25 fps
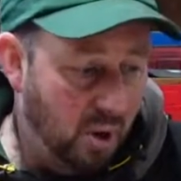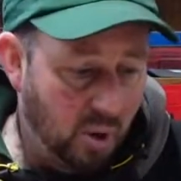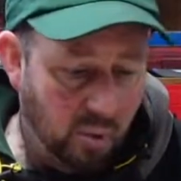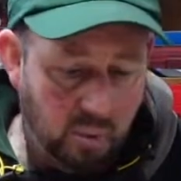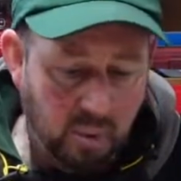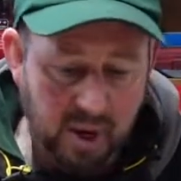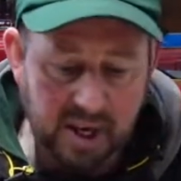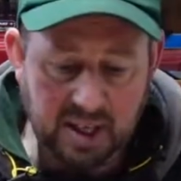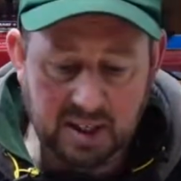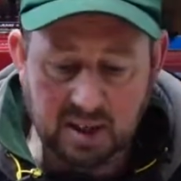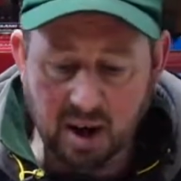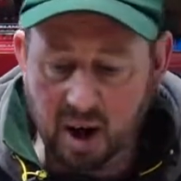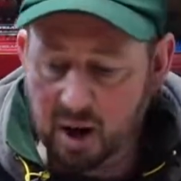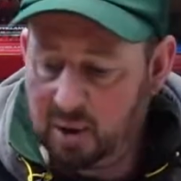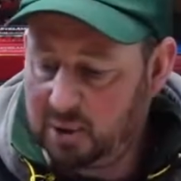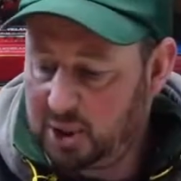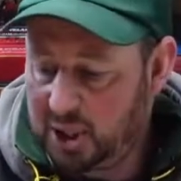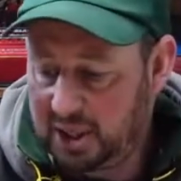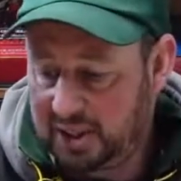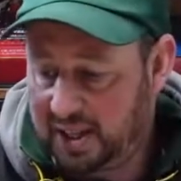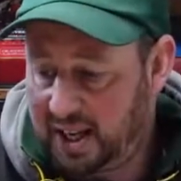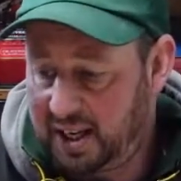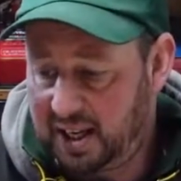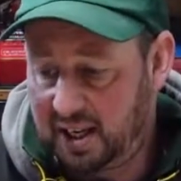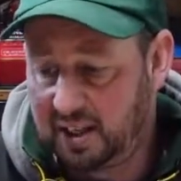We know
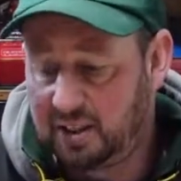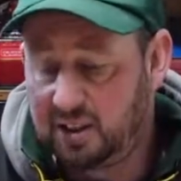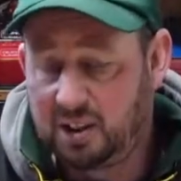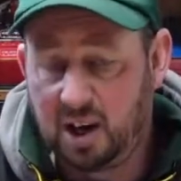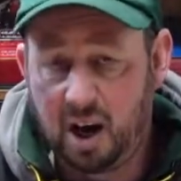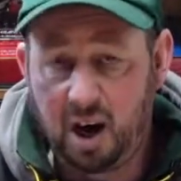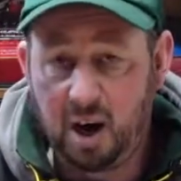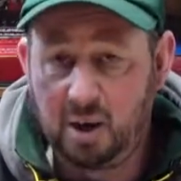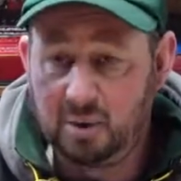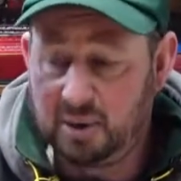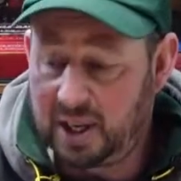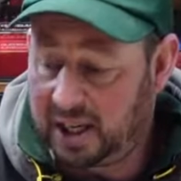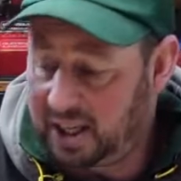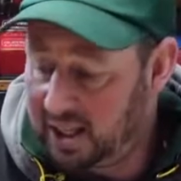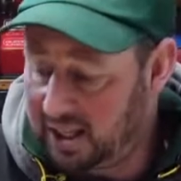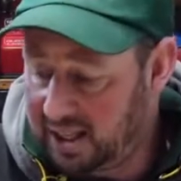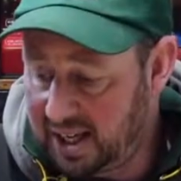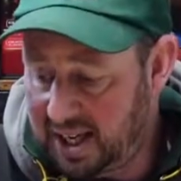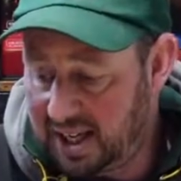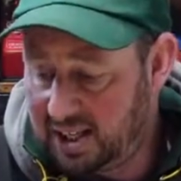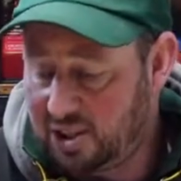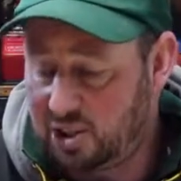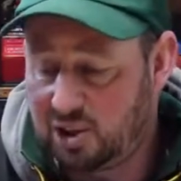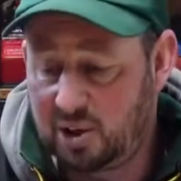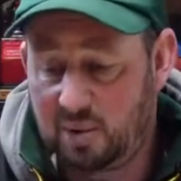that they can go, they can
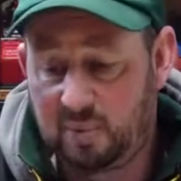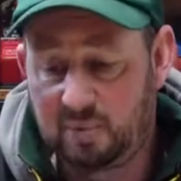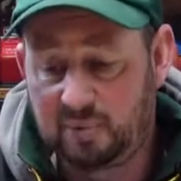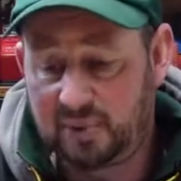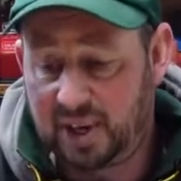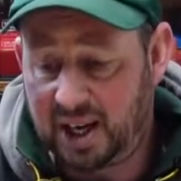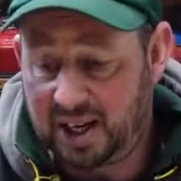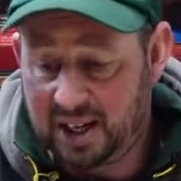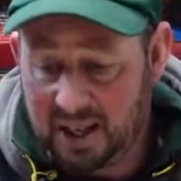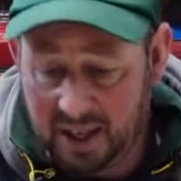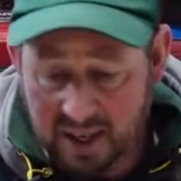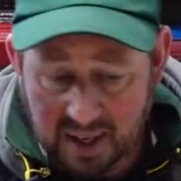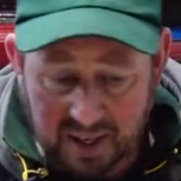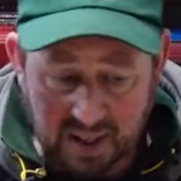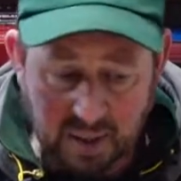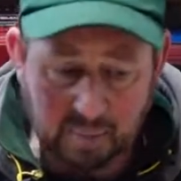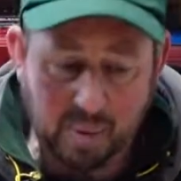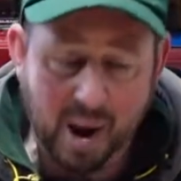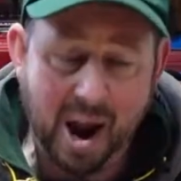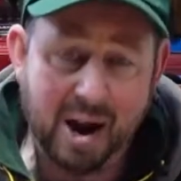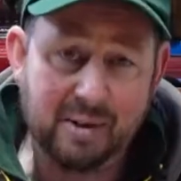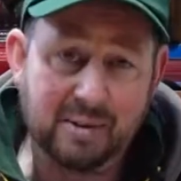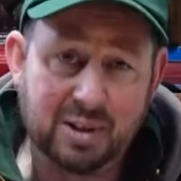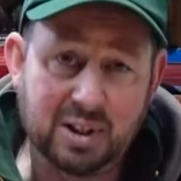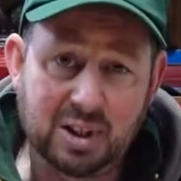hit something, the
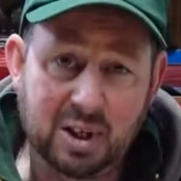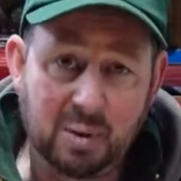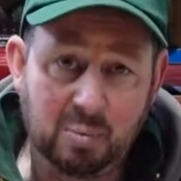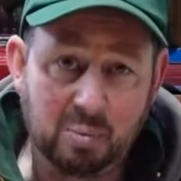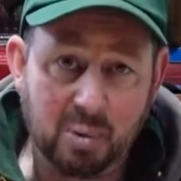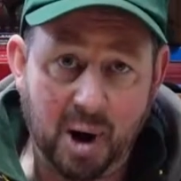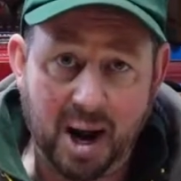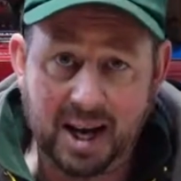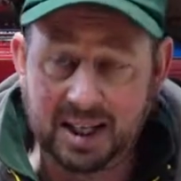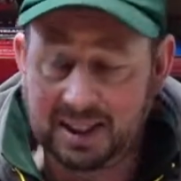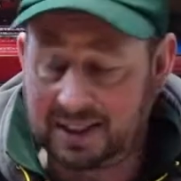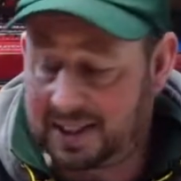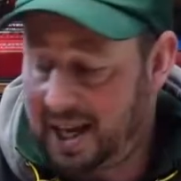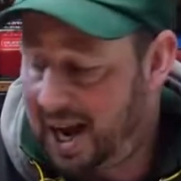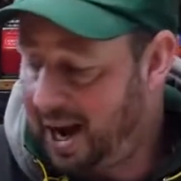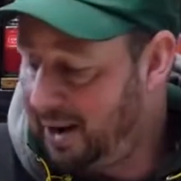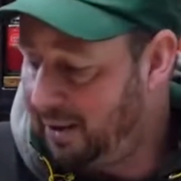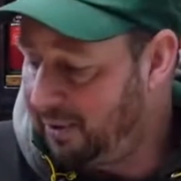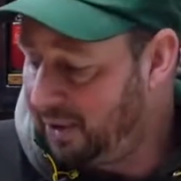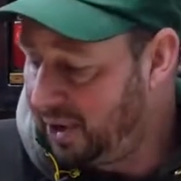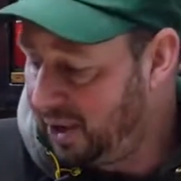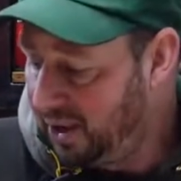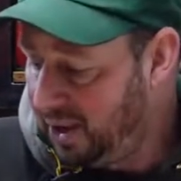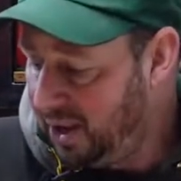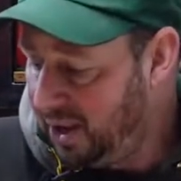bearings can break down